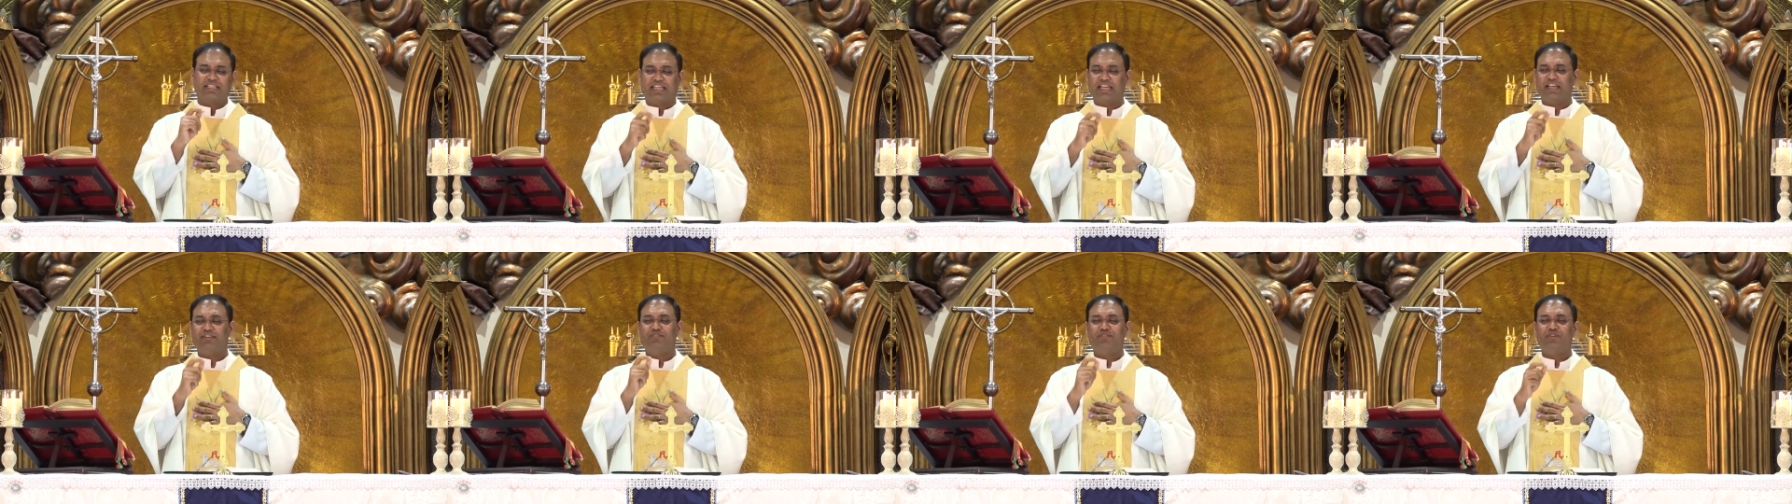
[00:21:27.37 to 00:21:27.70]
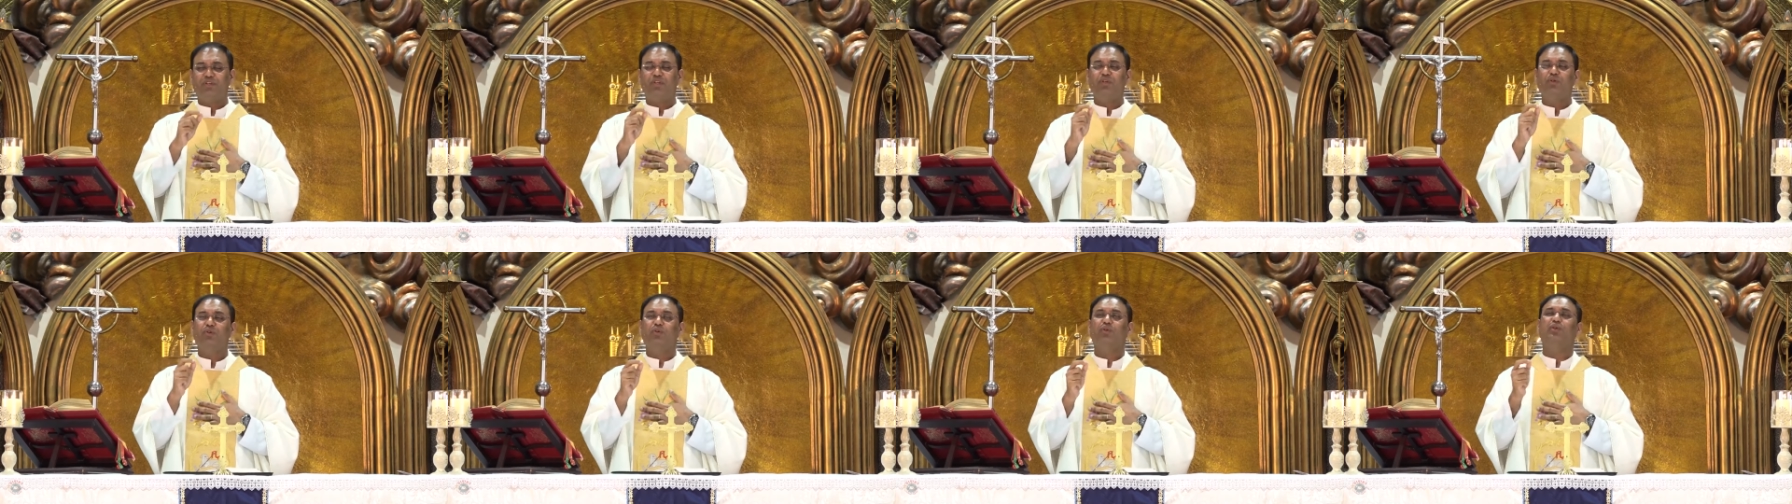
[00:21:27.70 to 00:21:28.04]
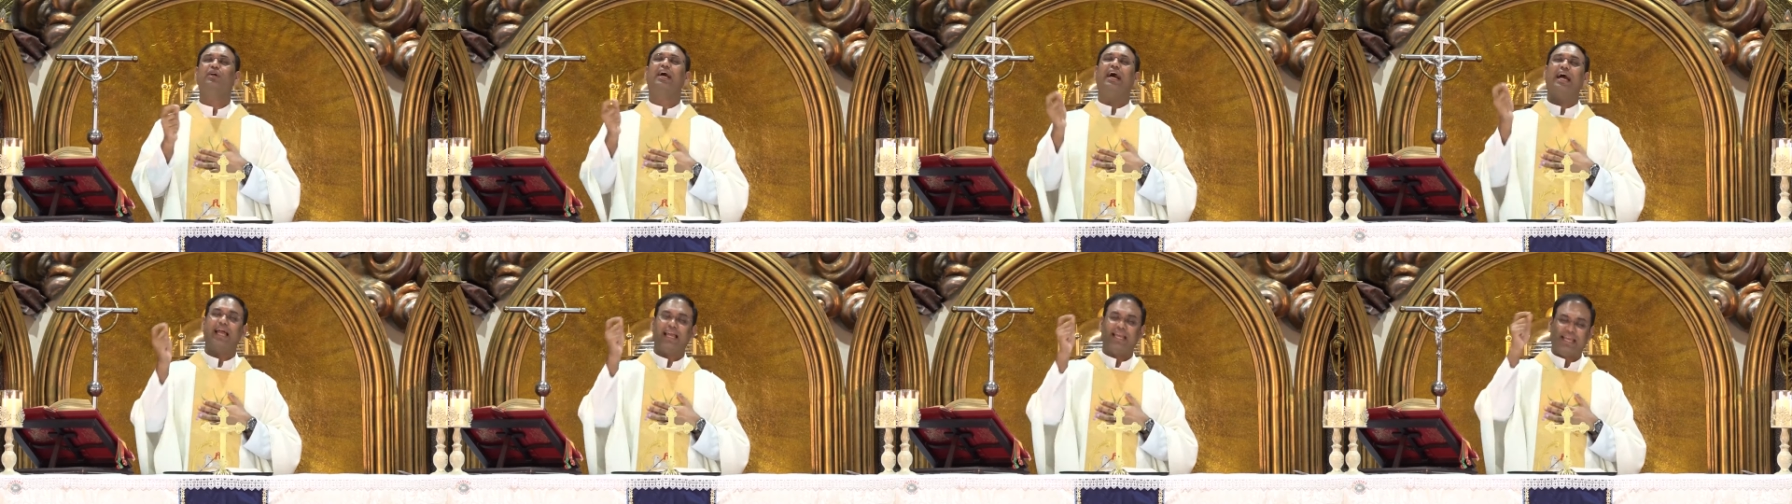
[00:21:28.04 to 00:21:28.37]
give you
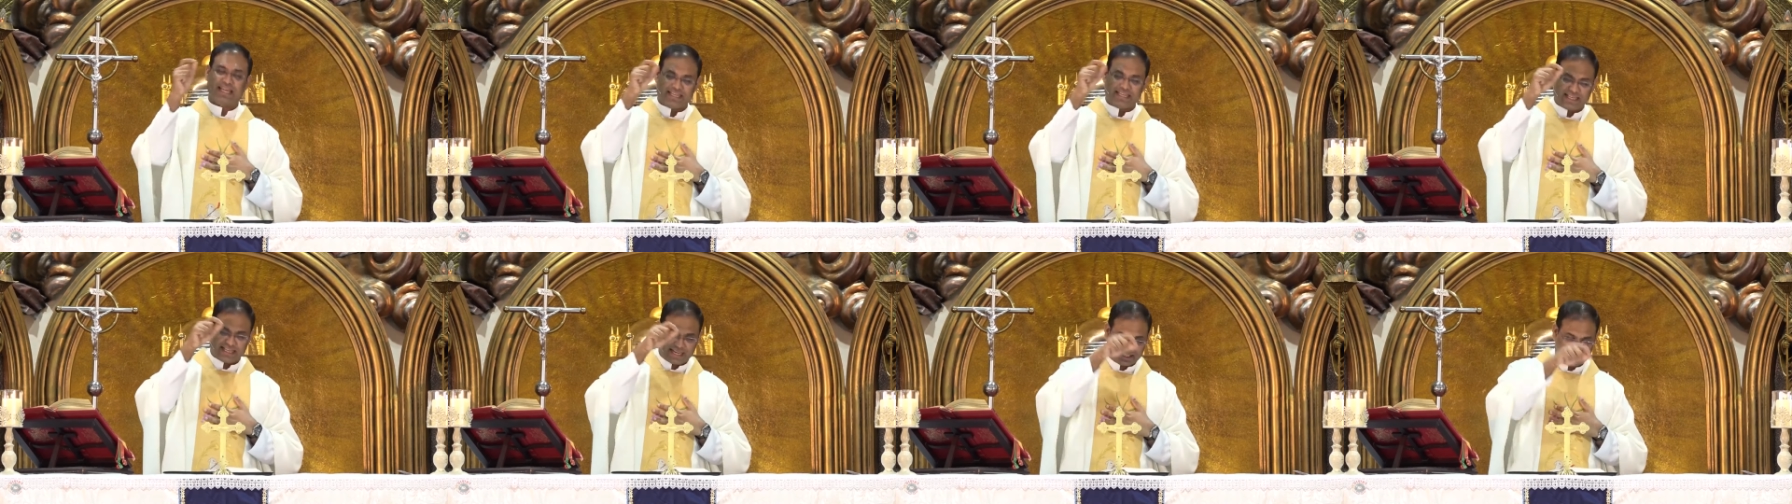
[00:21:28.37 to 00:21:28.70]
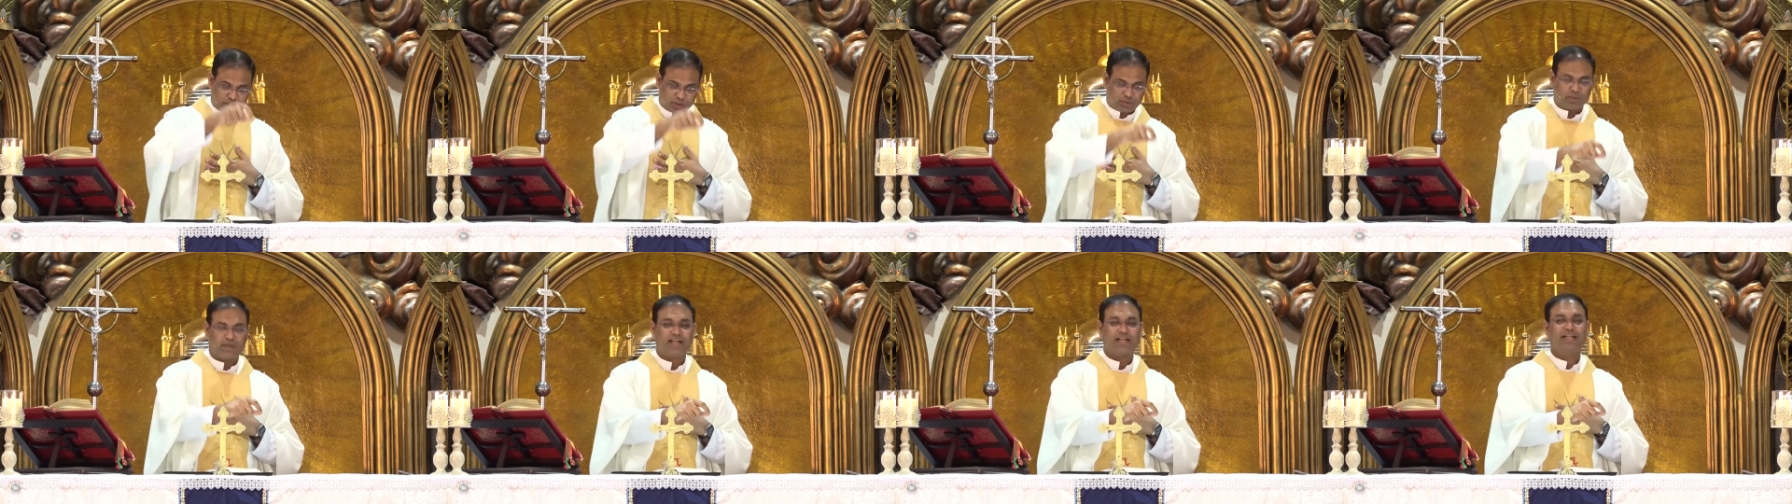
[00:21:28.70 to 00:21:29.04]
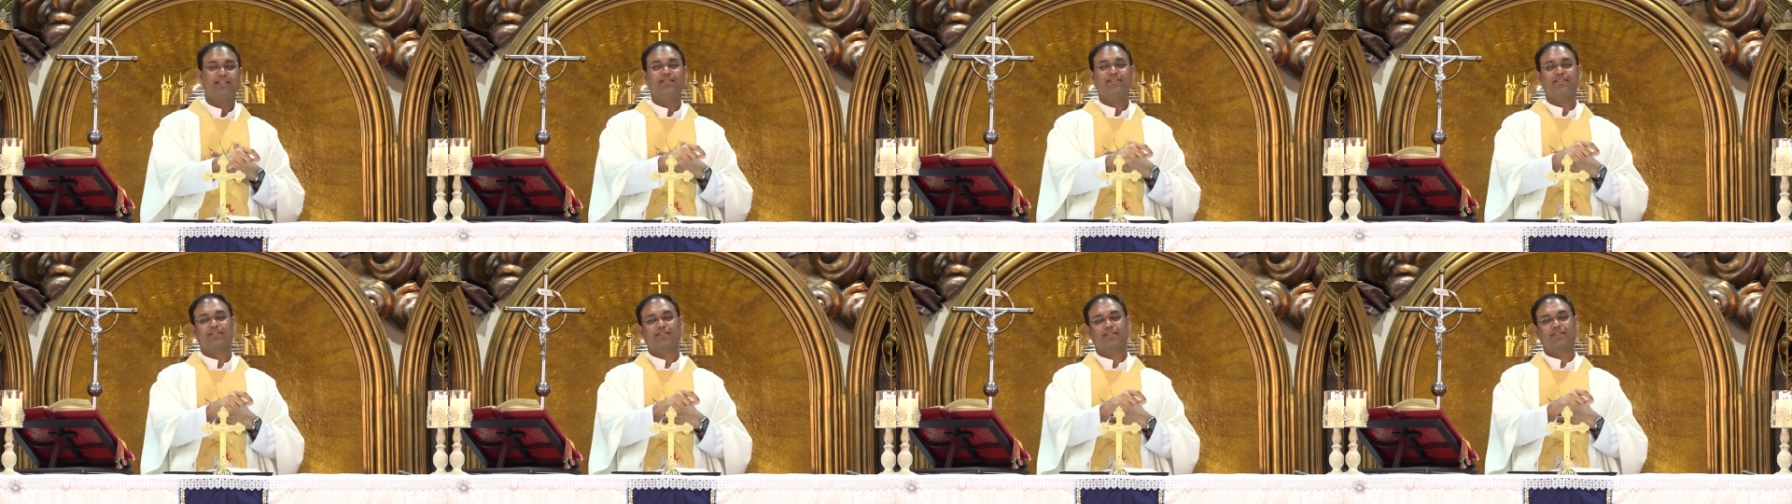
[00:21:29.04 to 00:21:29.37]
in
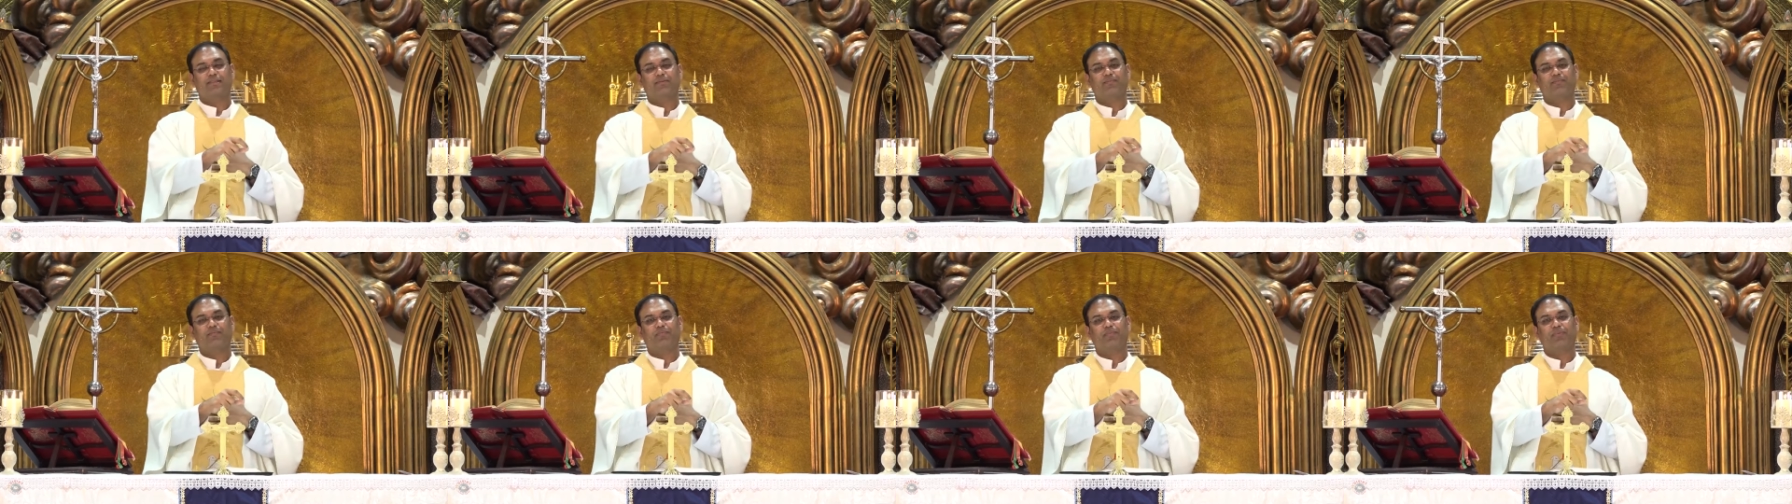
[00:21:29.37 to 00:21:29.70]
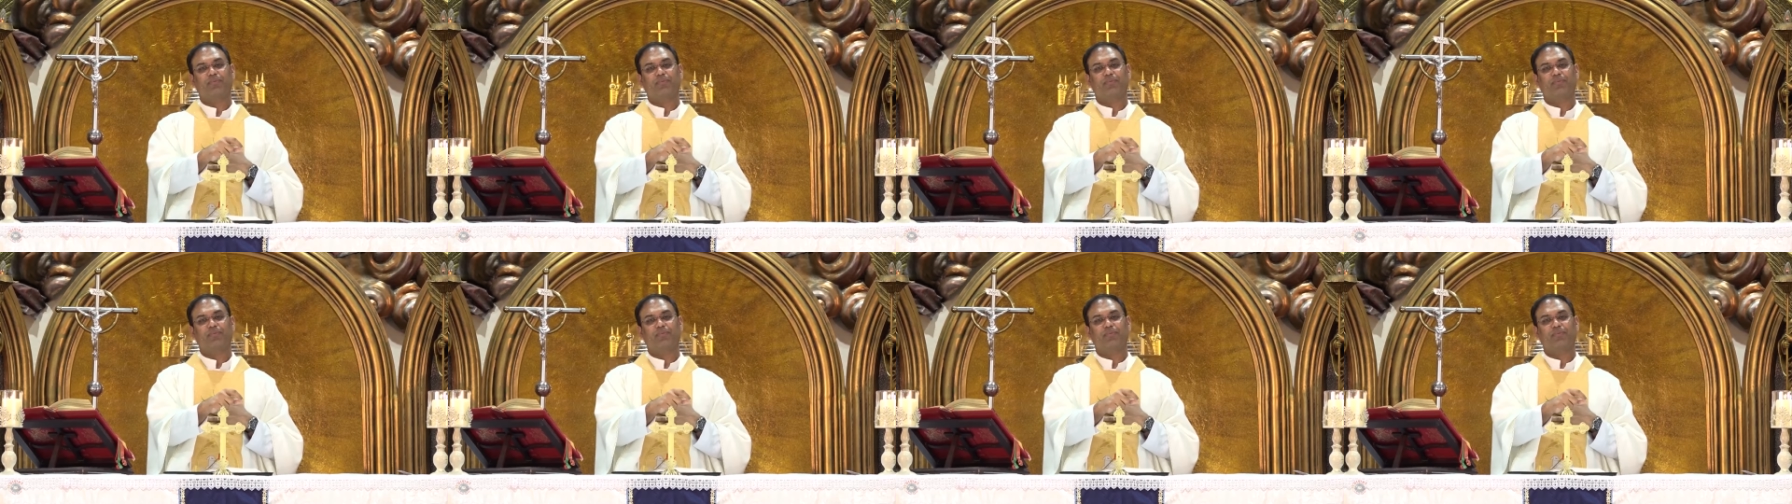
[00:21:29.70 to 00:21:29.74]
advance,